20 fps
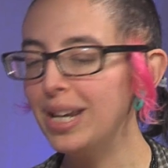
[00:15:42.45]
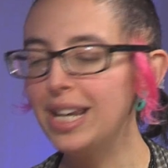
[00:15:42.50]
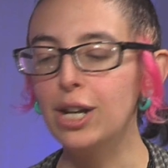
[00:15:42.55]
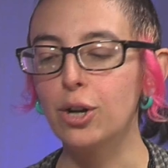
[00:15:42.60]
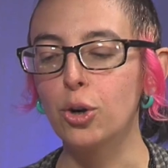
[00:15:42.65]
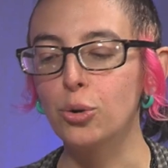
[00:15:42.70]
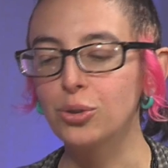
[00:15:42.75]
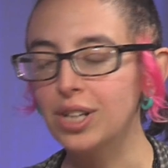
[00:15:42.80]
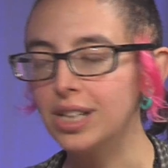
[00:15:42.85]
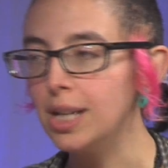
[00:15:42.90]

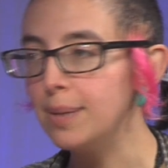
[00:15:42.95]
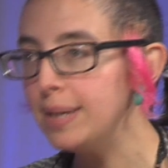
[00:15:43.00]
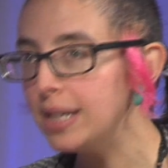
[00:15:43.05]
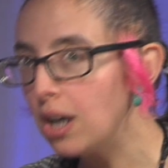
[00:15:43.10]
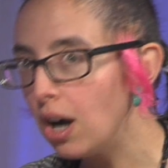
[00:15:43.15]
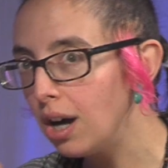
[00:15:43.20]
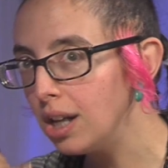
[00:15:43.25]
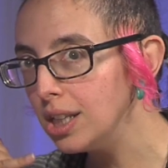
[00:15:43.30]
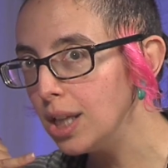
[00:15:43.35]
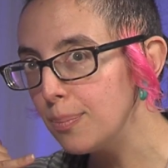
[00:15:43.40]
Here, hold on, let me
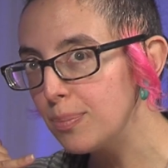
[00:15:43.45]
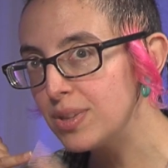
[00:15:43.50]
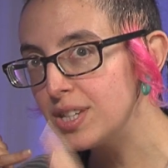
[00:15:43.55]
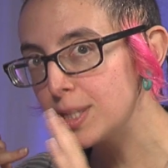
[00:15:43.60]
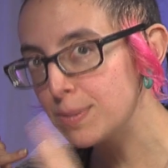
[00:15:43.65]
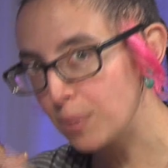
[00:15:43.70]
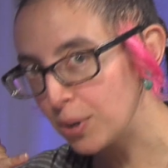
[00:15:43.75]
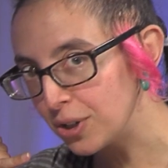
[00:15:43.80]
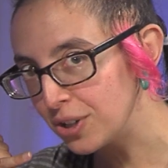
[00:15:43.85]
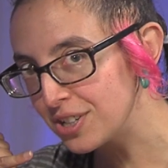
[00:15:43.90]
call up
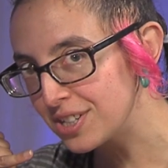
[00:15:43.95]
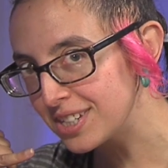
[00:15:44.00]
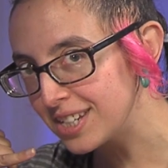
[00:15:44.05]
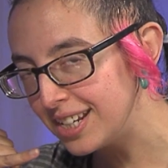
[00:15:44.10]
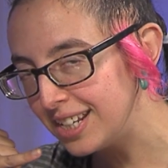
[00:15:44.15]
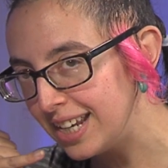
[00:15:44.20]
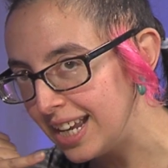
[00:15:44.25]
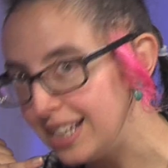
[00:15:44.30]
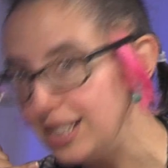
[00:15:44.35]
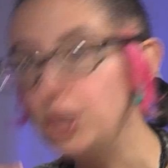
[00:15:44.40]
this
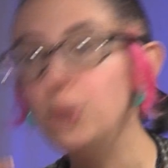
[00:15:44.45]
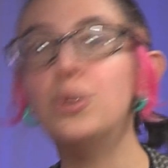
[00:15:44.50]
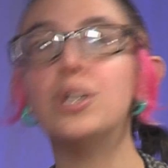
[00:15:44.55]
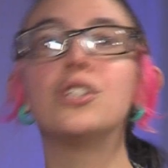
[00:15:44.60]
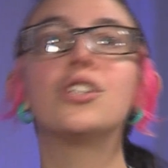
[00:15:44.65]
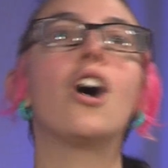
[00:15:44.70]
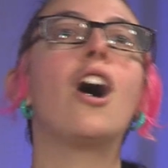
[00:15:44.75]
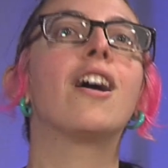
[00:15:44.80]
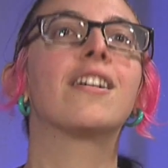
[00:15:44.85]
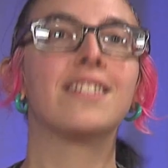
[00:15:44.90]
person and you
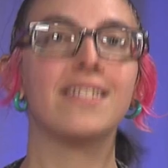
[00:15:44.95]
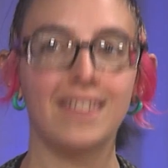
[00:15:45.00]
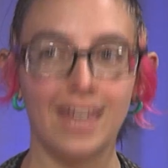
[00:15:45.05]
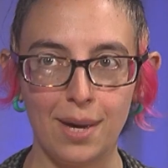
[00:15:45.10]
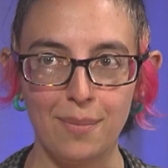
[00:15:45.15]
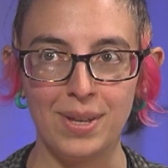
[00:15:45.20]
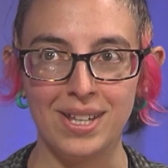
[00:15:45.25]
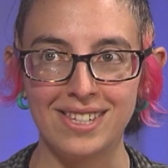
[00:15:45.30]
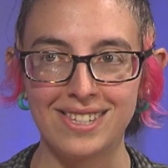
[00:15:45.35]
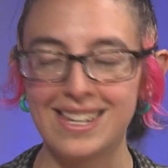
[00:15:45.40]
can talk to
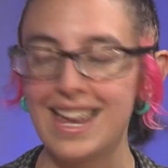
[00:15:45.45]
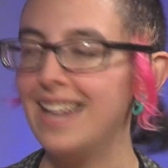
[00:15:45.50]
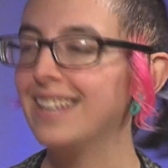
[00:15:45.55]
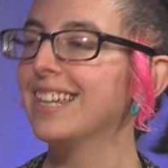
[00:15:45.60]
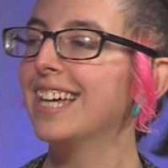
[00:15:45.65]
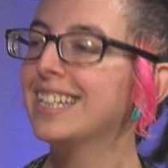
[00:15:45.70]
them instead.